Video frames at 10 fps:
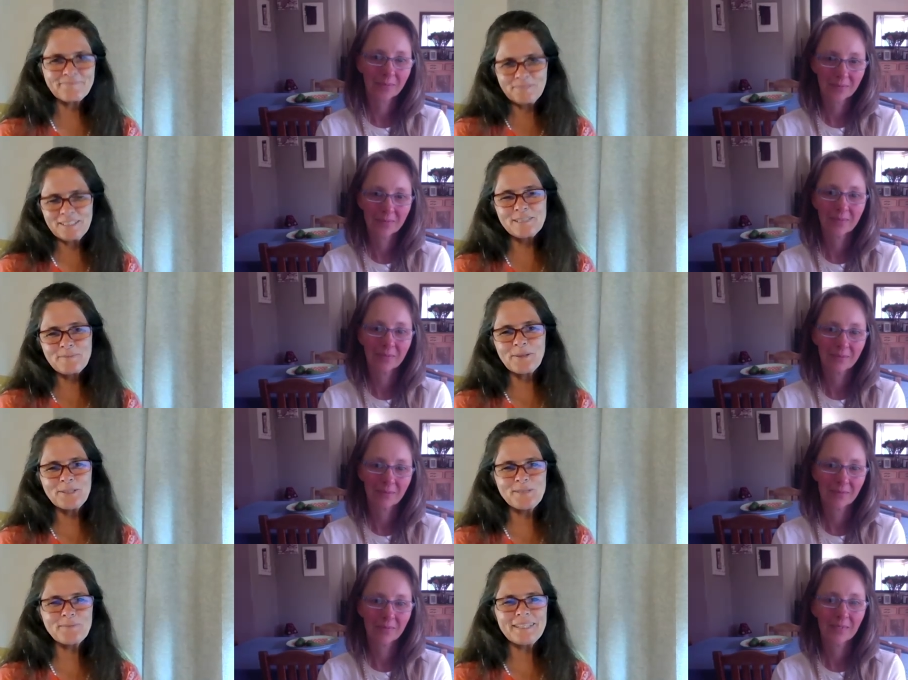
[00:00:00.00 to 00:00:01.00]
Speaker 1: it's
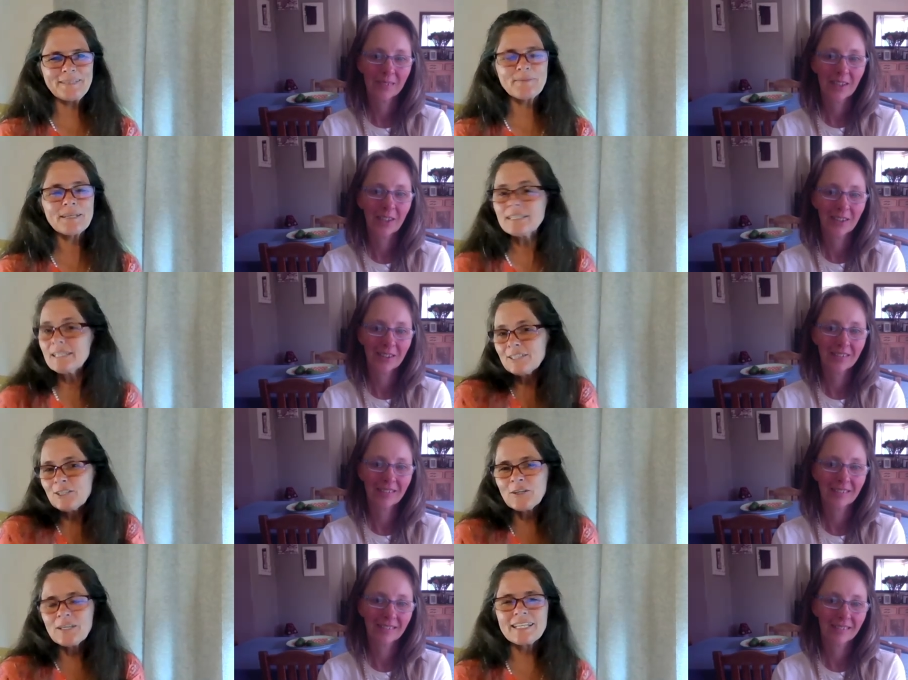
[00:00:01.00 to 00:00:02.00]
supposed to be. But yeah. you
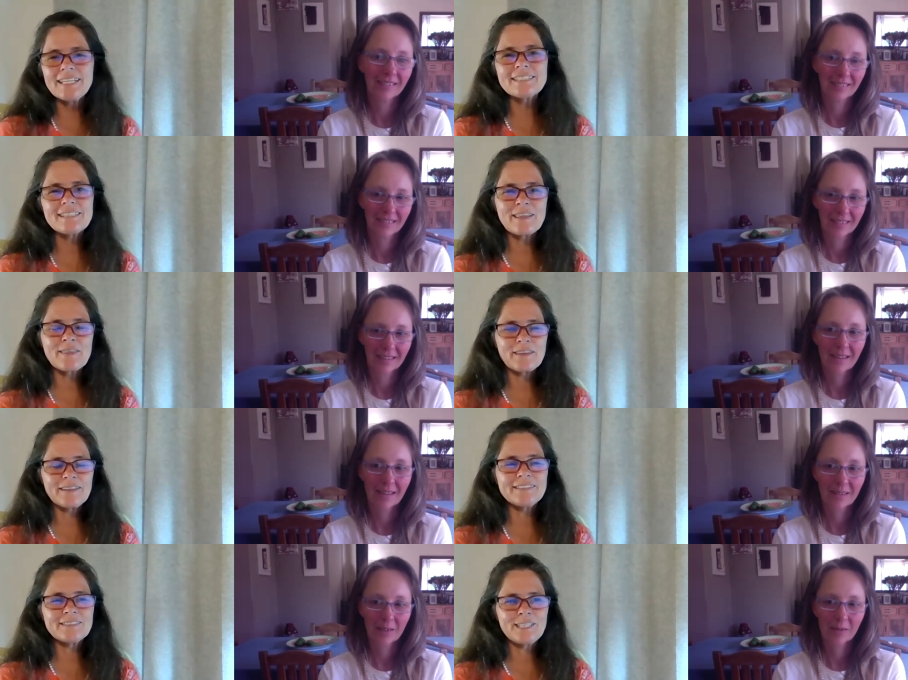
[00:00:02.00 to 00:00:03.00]
know, at least
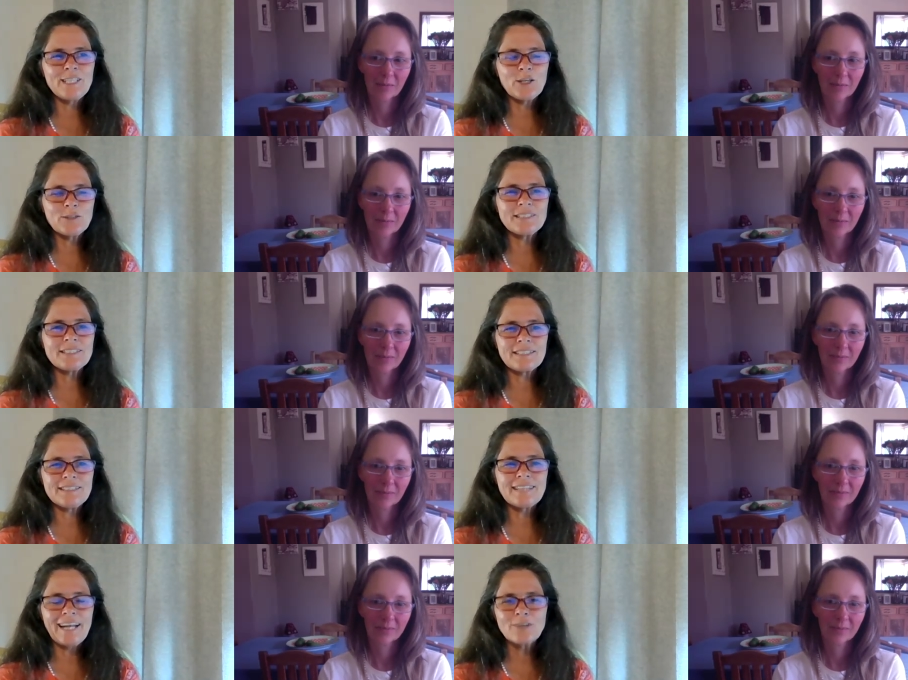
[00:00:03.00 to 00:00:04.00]
he's he knows he,
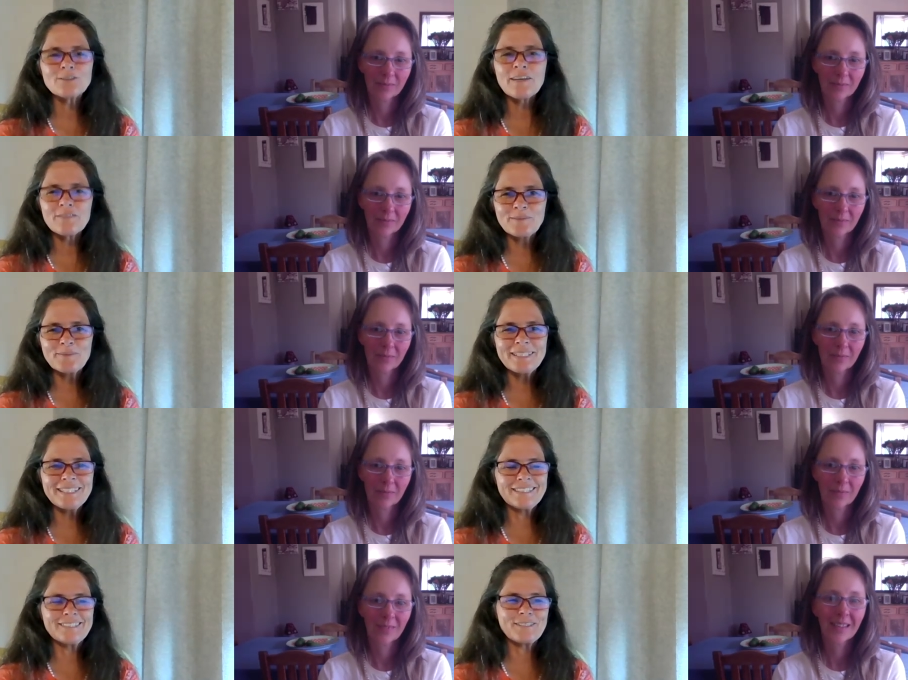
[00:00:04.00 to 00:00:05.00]
he's allowed to have an
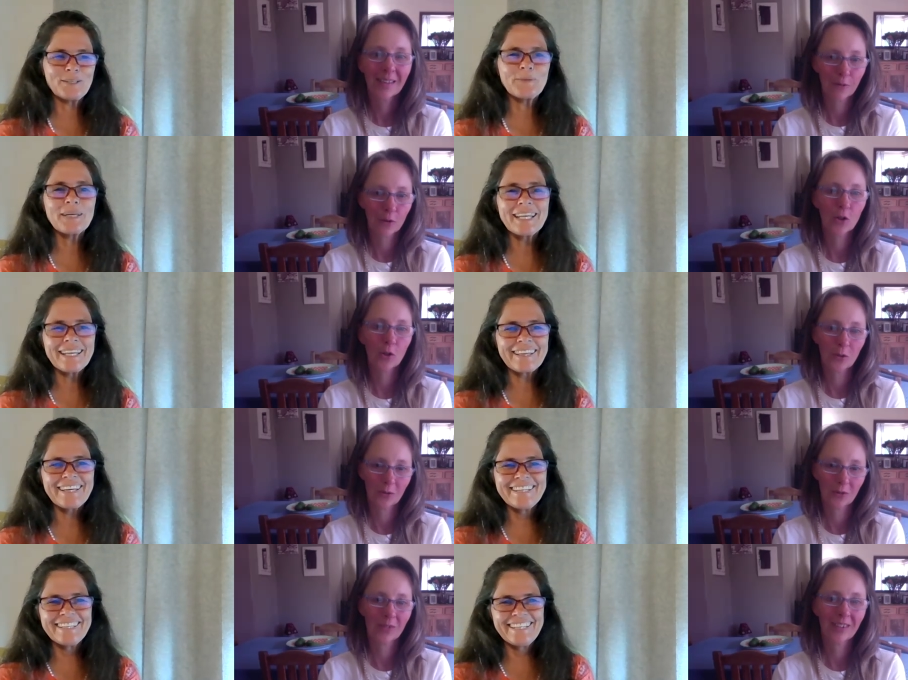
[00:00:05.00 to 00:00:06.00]
opinion. So we're getting
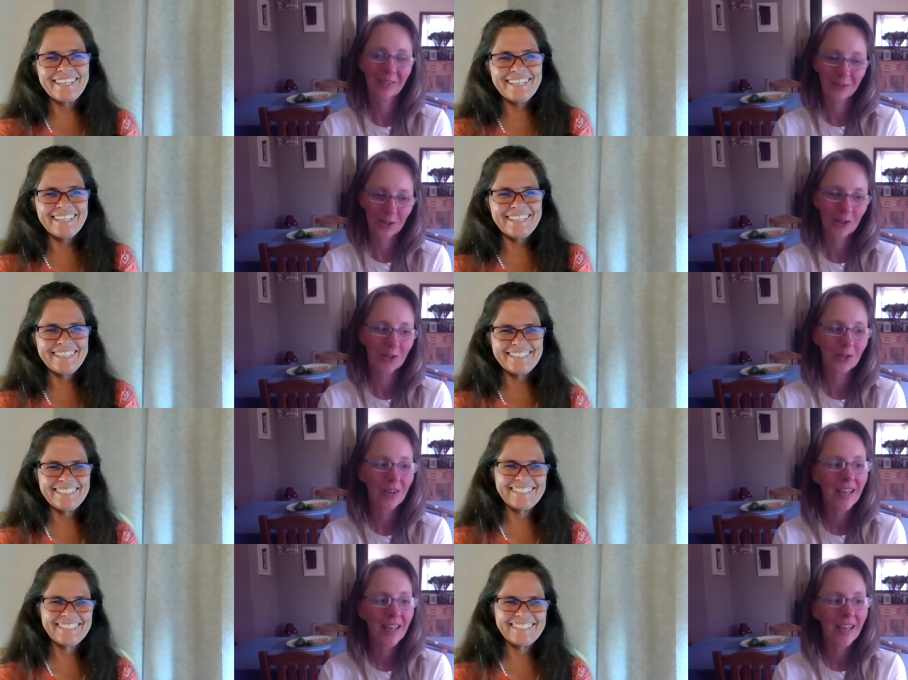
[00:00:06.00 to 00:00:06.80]
there.
Speaker 2: For sure.